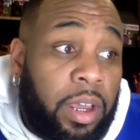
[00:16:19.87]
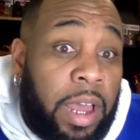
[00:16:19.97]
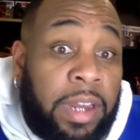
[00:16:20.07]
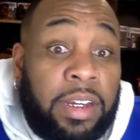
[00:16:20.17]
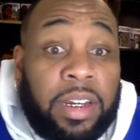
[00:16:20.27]

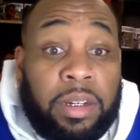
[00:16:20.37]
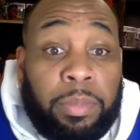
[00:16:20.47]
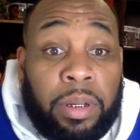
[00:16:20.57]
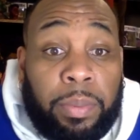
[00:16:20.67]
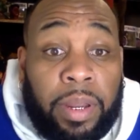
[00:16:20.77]
I need that to
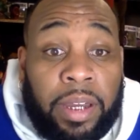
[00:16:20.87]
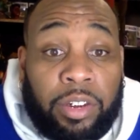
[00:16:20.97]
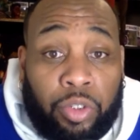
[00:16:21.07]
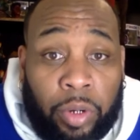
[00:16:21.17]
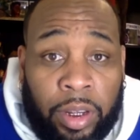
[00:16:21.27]
be applied
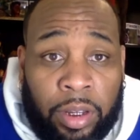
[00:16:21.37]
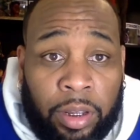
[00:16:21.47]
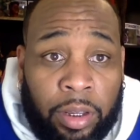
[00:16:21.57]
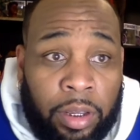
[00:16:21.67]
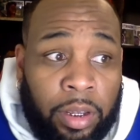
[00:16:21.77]
to
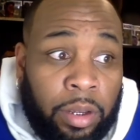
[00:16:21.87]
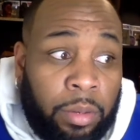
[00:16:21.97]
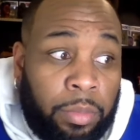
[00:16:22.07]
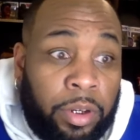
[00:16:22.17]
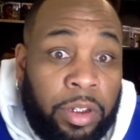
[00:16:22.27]
Draya
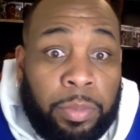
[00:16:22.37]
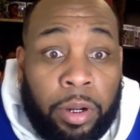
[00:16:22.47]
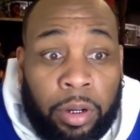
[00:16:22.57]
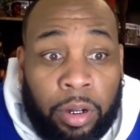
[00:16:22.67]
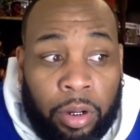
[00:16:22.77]
and Bernice
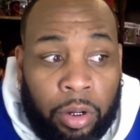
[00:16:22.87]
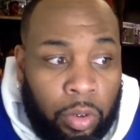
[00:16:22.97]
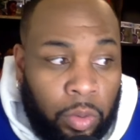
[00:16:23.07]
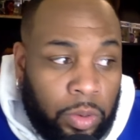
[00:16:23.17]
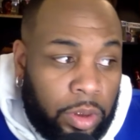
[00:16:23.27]

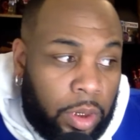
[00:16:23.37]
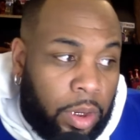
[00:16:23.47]
Burgos